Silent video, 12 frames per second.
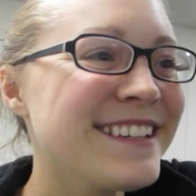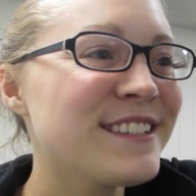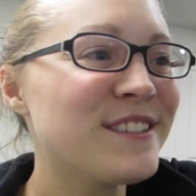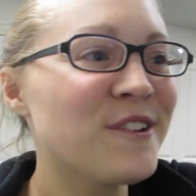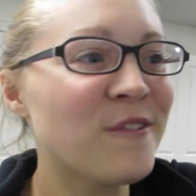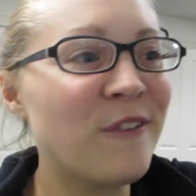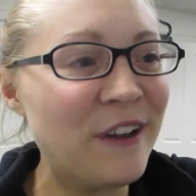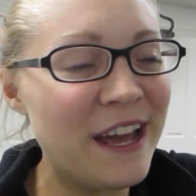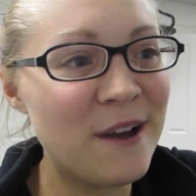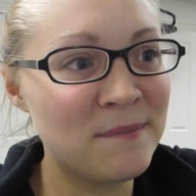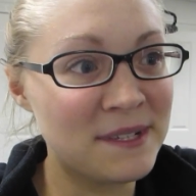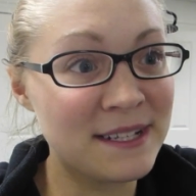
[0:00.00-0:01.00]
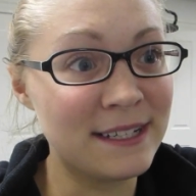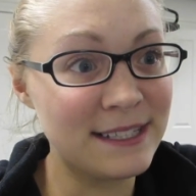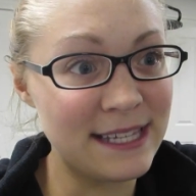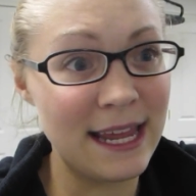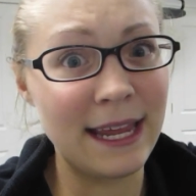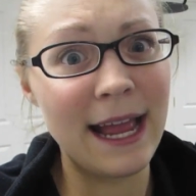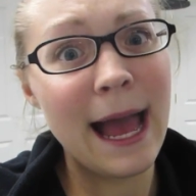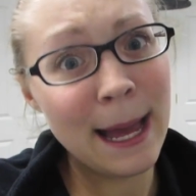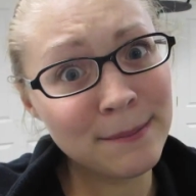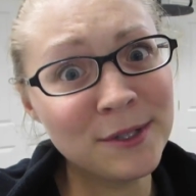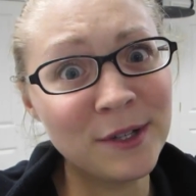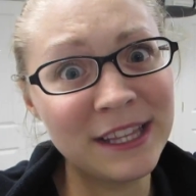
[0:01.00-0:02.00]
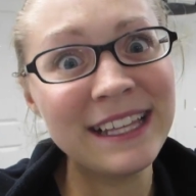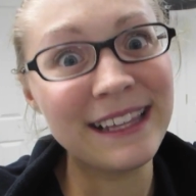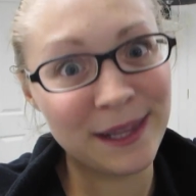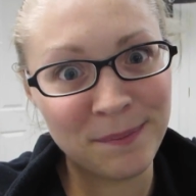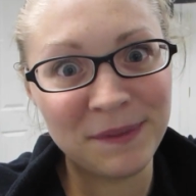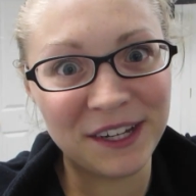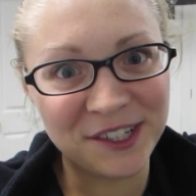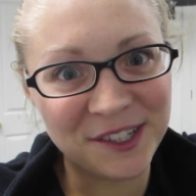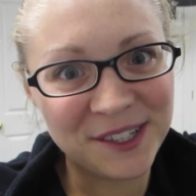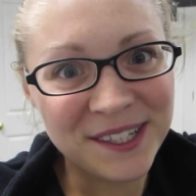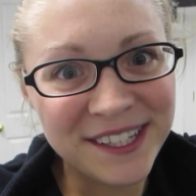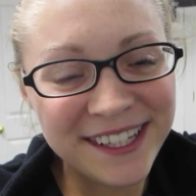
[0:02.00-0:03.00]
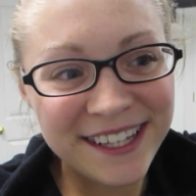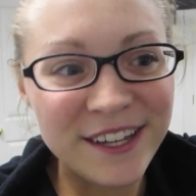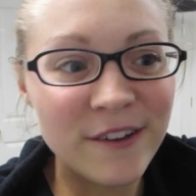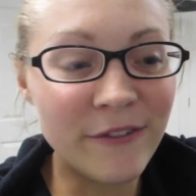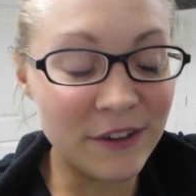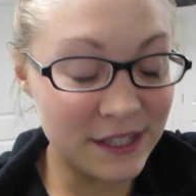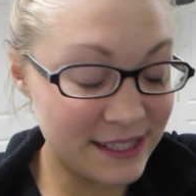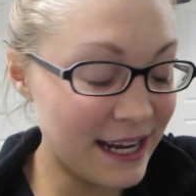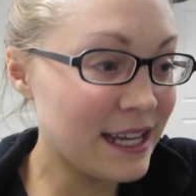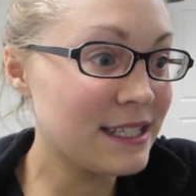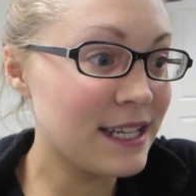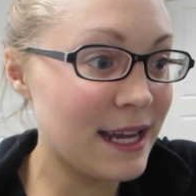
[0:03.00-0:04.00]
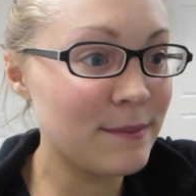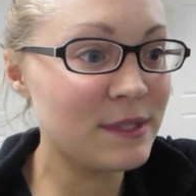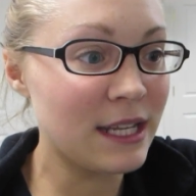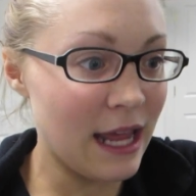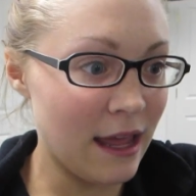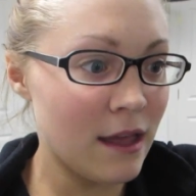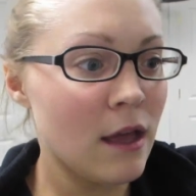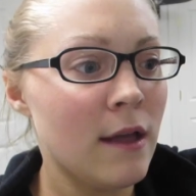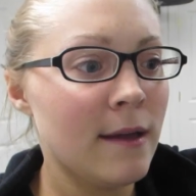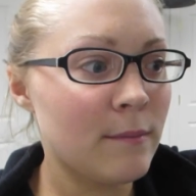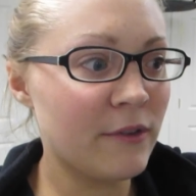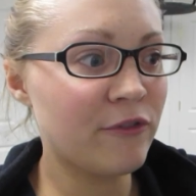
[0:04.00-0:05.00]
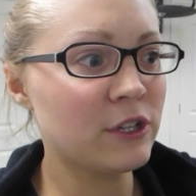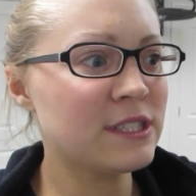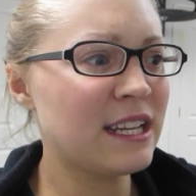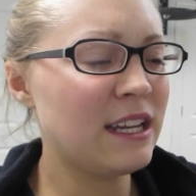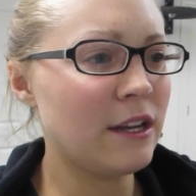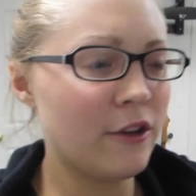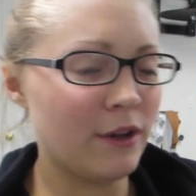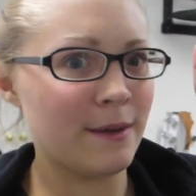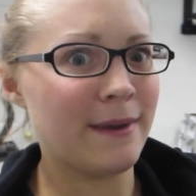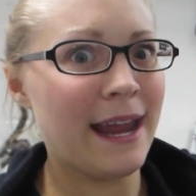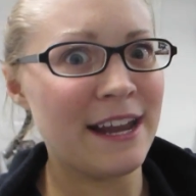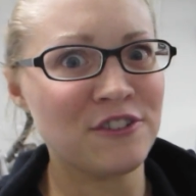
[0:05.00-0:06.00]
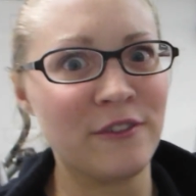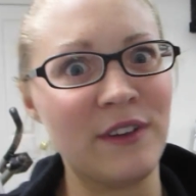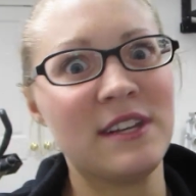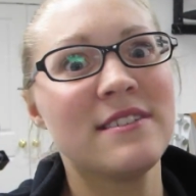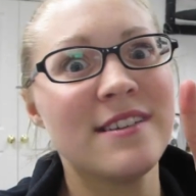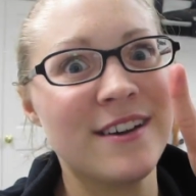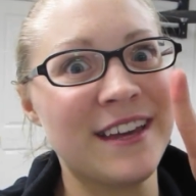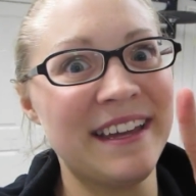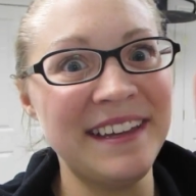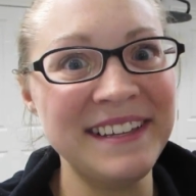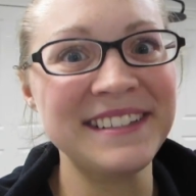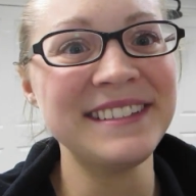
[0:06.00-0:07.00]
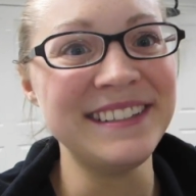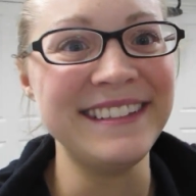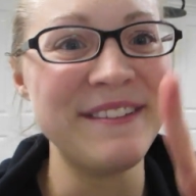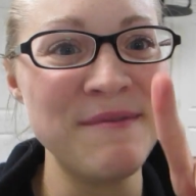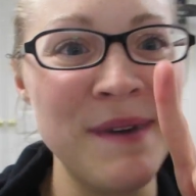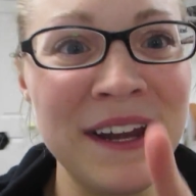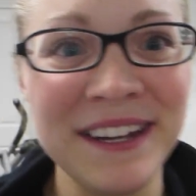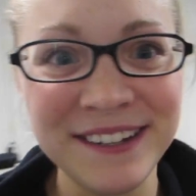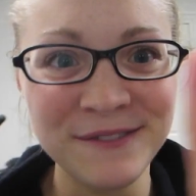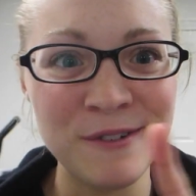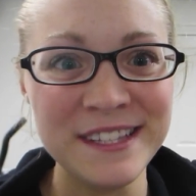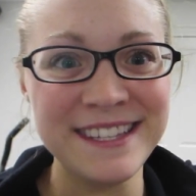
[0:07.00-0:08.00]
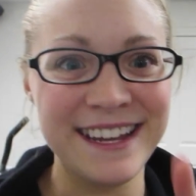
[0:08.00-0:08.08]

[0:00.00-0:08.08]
So for now, I'm just going to say I'm doing the elliptical for the second time today. But first I need to go get my Atrovent. Okay, never mind. 1